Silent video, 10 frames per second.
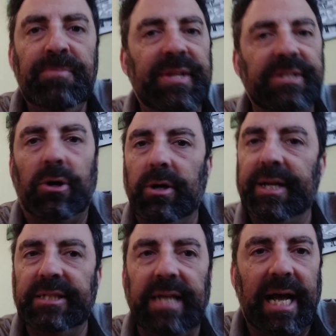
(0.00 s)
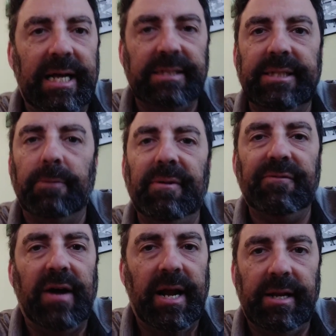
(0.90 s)
These aren't his guys. They'll be
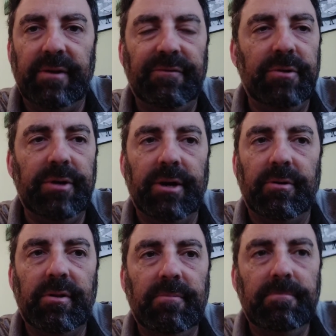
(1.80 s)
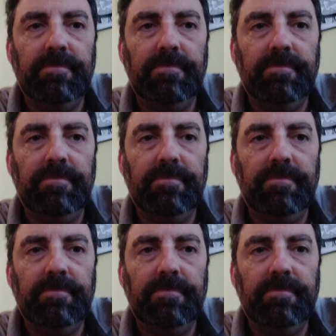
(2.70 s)
fine in a few years.